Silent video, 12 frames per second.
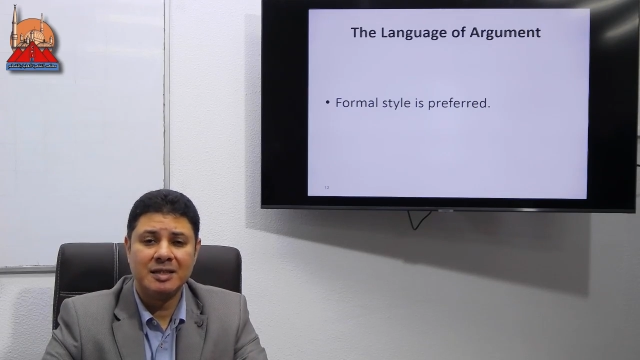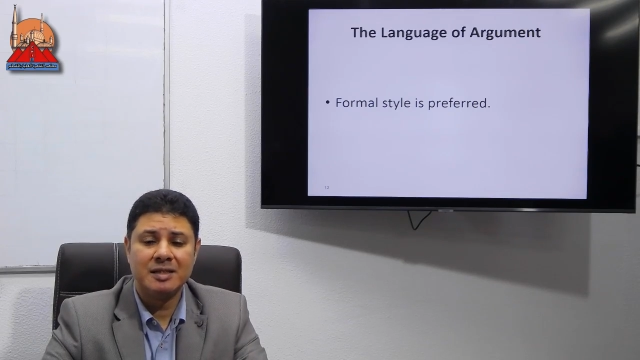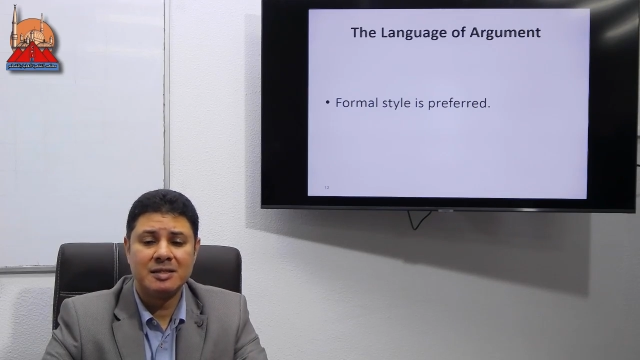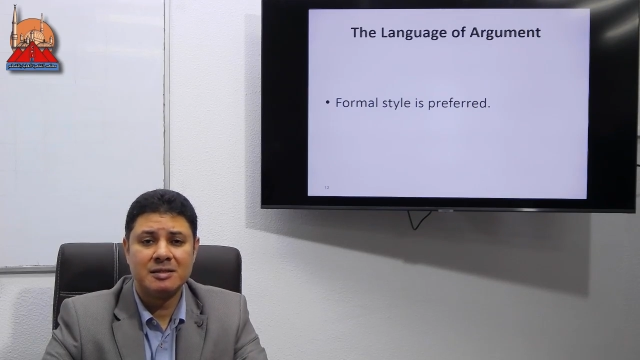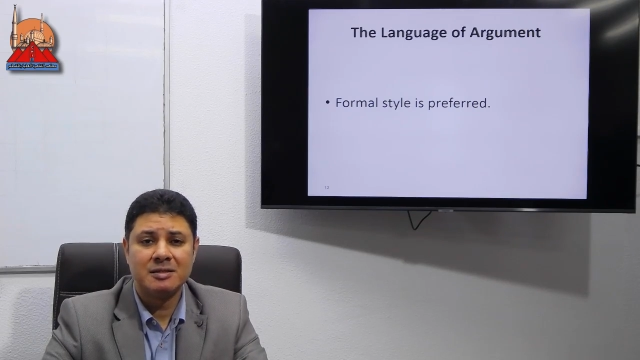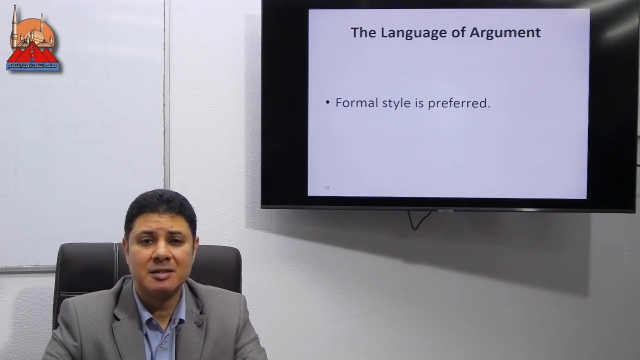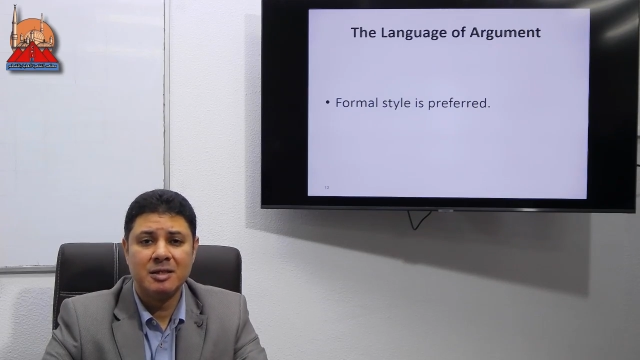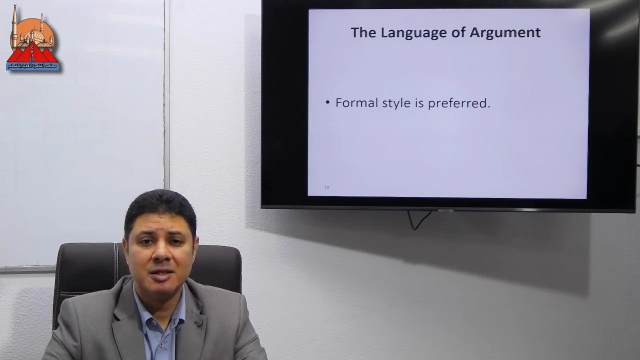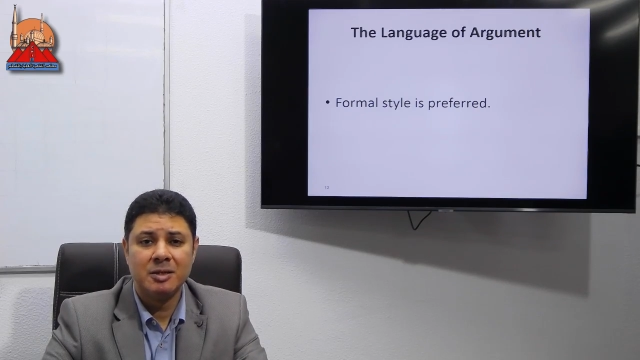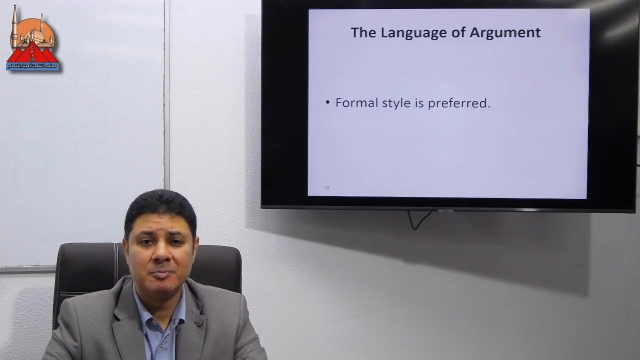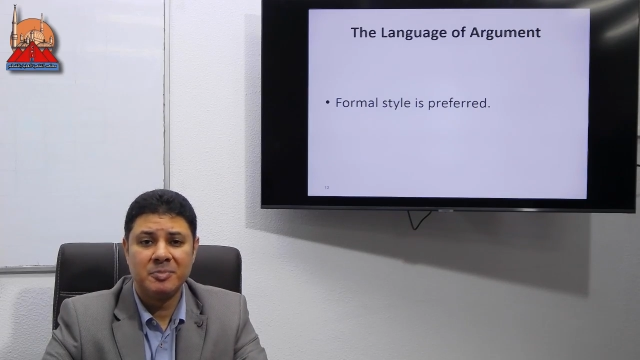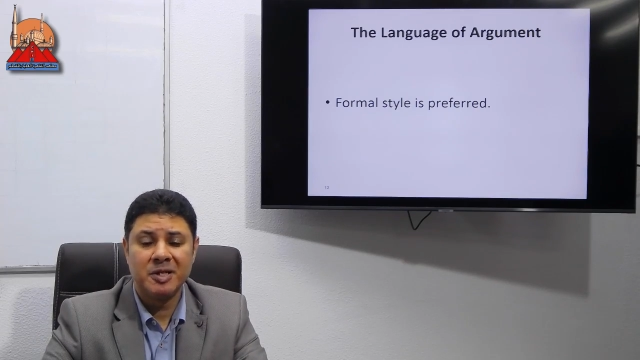is
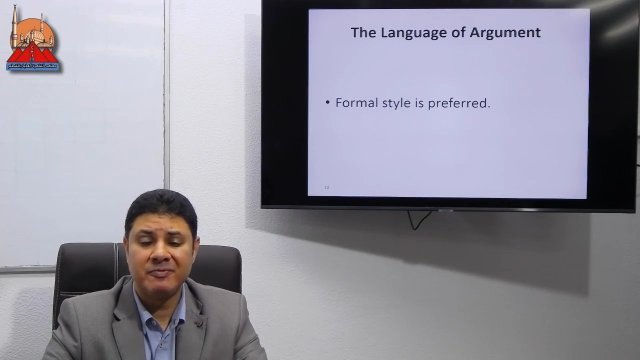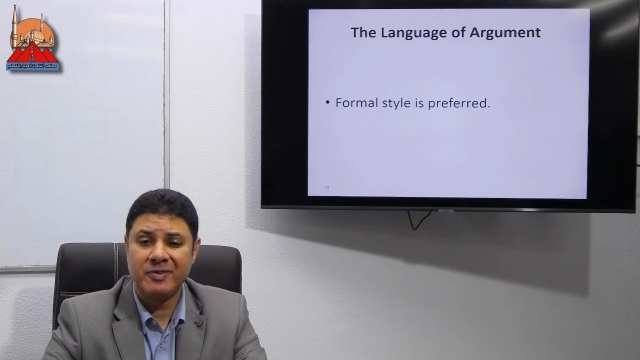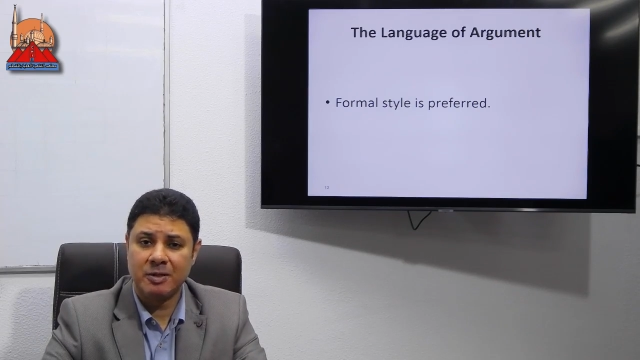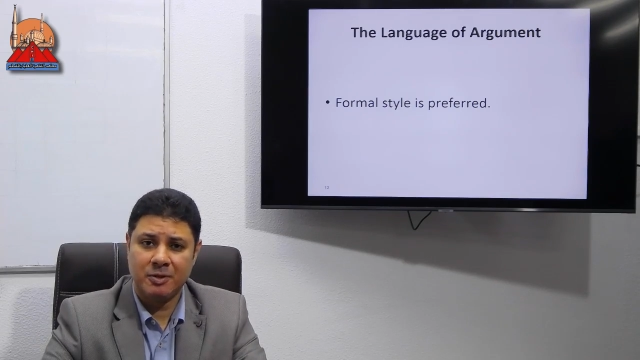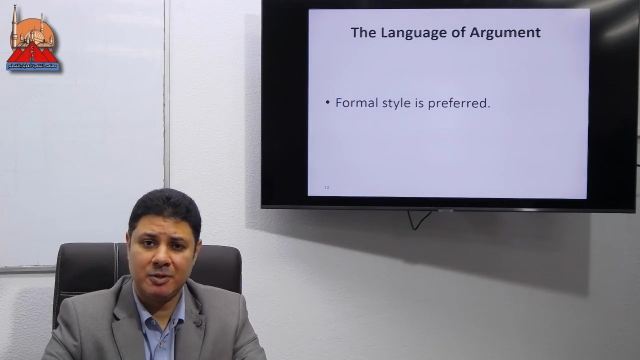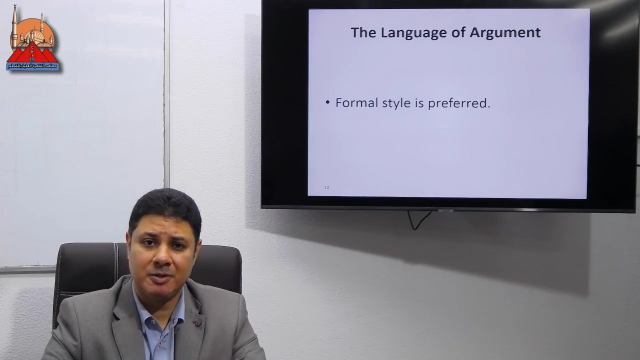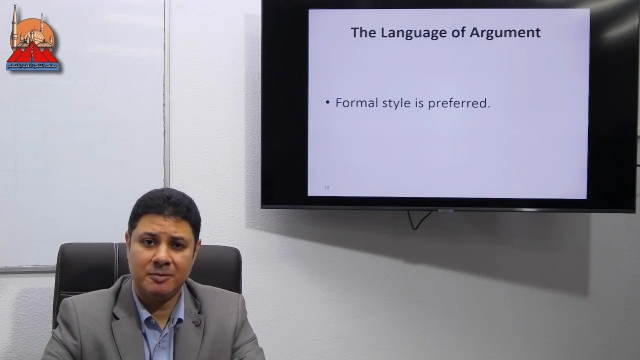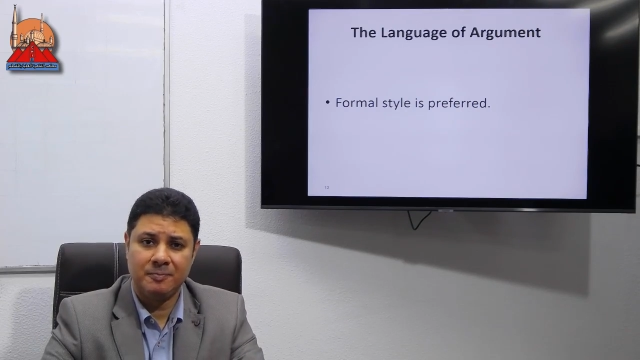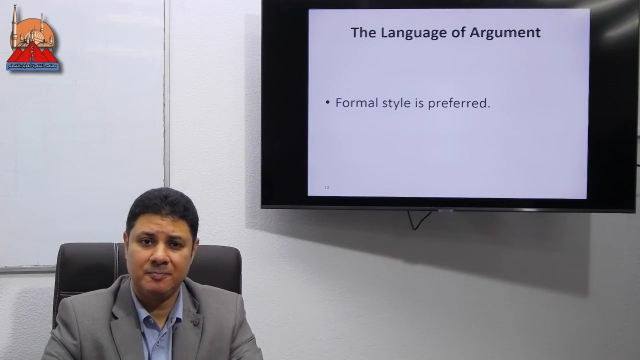preferable,